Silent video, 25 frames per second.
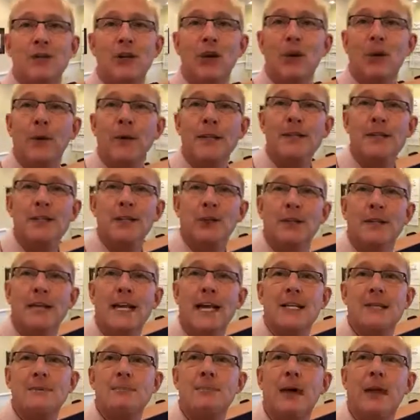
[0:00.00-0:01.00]
So until
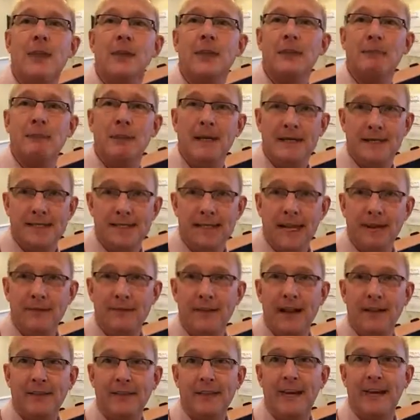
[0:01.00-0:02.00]
next month, be safe
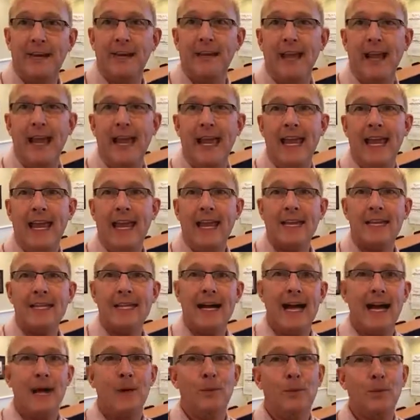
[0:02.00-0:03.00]
out there, and
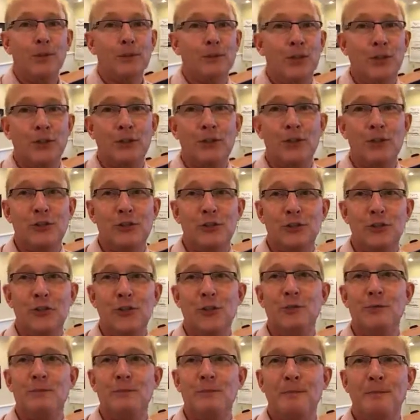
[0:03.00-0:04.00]
I will talk to you
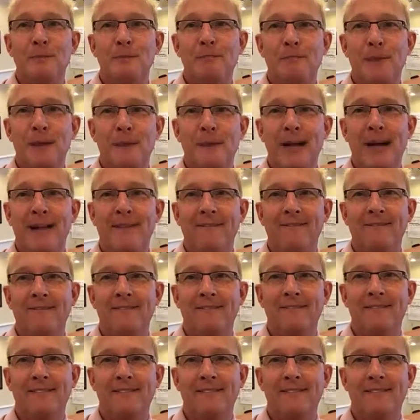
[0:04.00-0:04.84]
soon. Bye-bye.